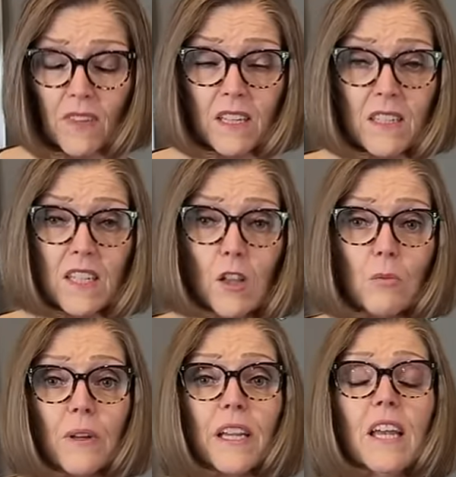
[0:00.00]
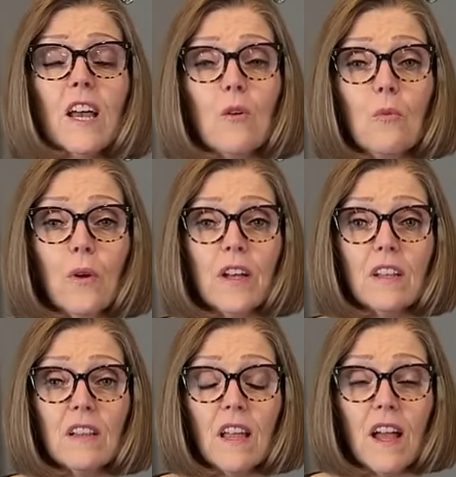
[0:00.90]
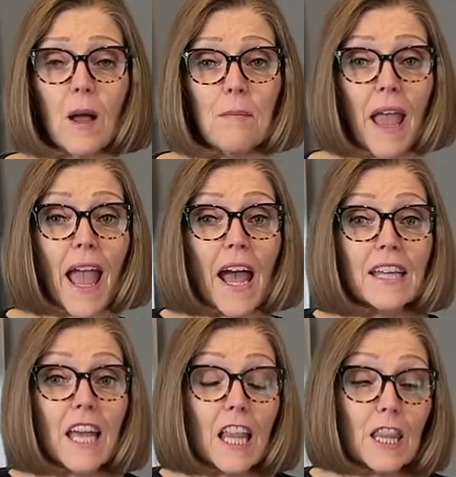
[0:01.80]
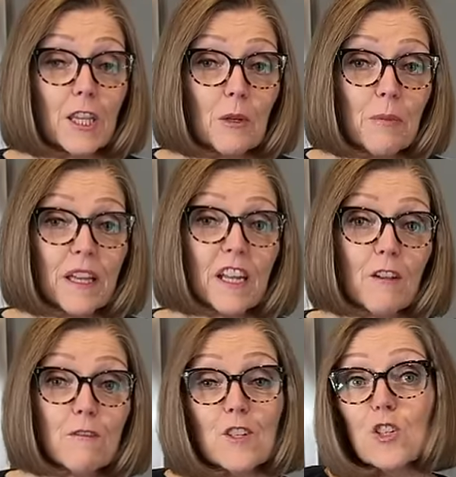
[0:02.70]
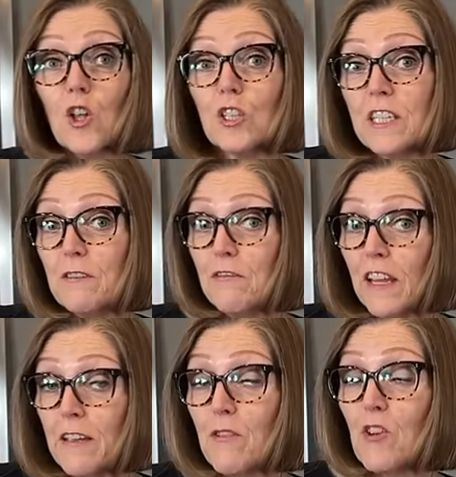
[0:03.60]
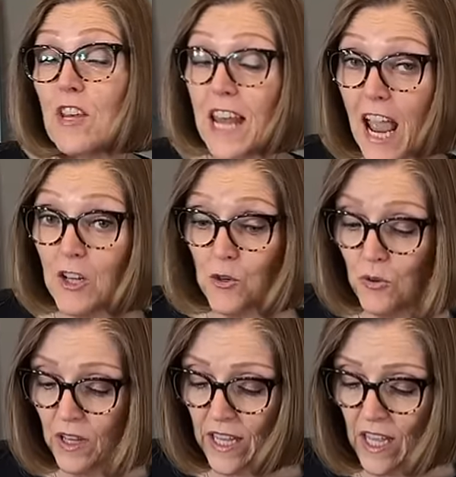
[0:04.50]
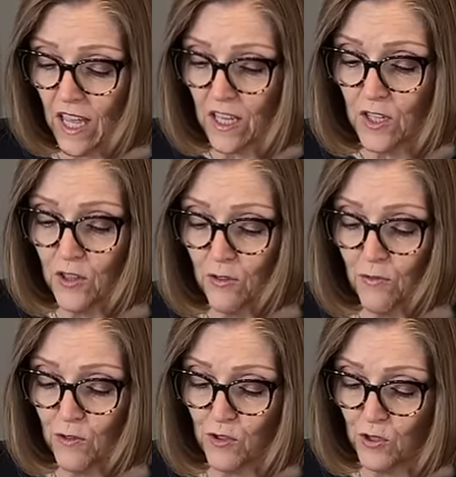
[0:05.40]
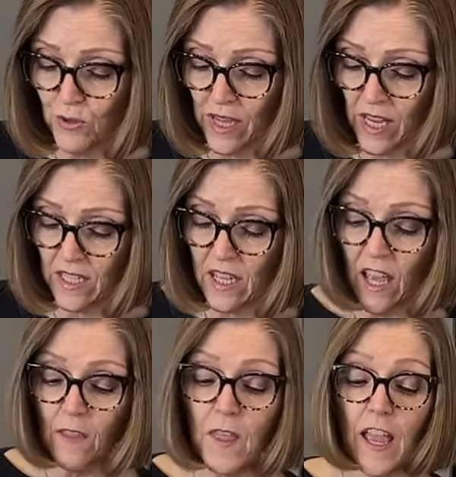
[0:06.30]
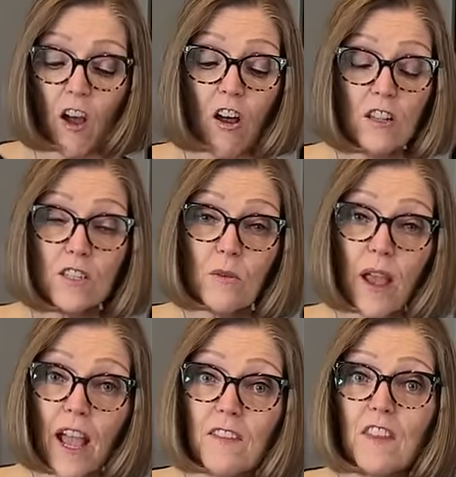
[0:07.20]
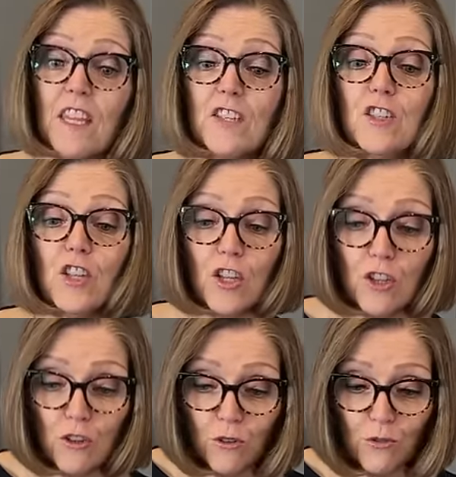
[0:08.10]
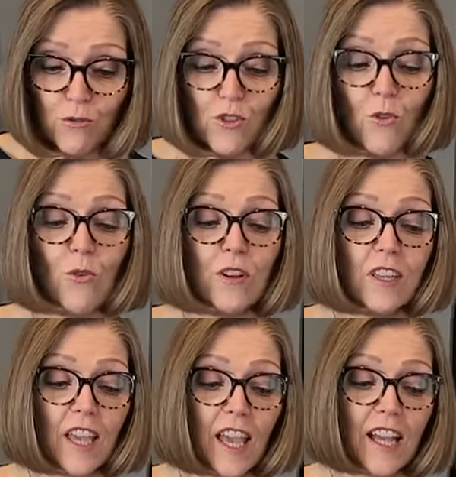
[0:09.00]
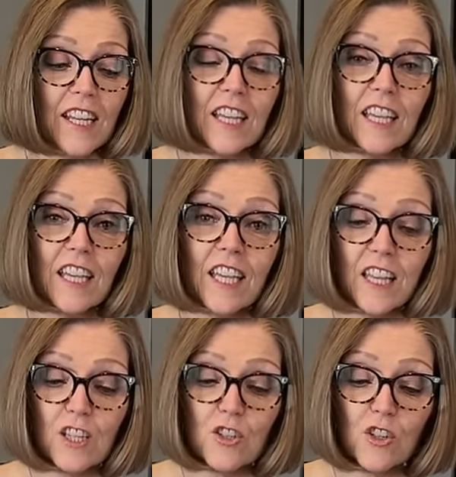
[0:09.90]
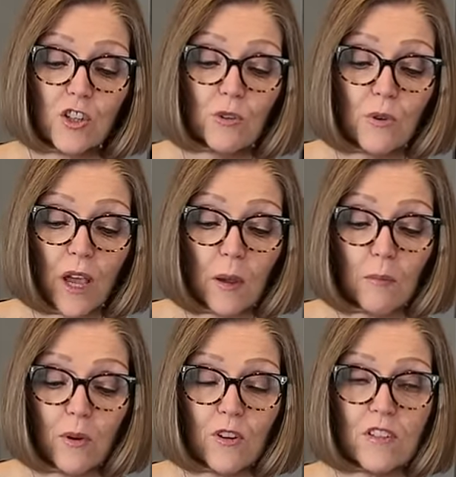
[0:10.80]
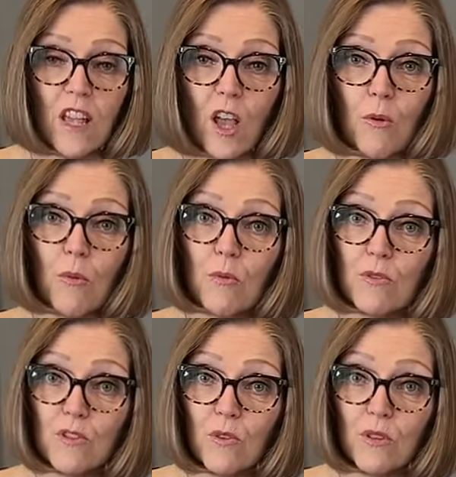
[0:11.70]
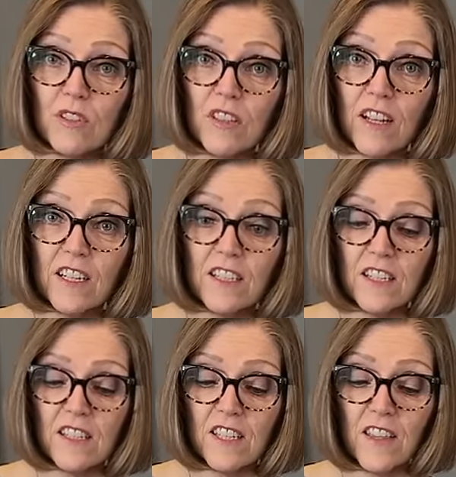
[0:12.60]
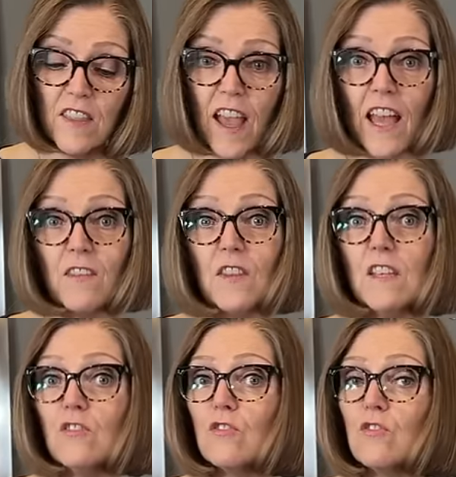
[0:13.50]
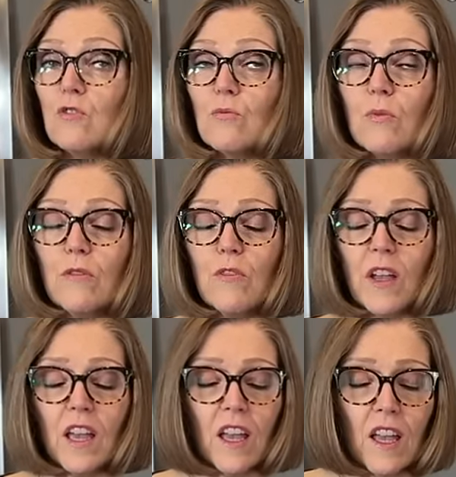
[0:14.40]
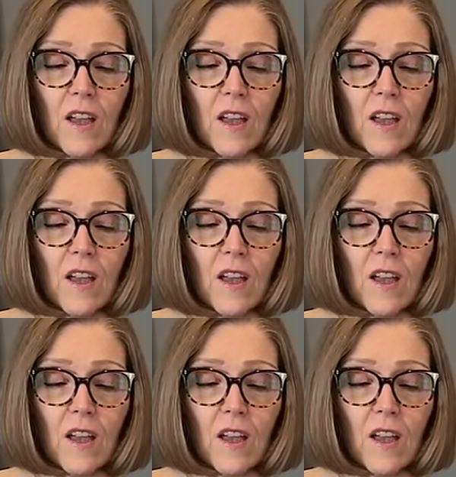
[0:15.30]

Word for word: celery will add a little bit of salty flavor naturally to the food you eat. They also had these huge organic English cucumbers. We were so excited to see that. These are terrific,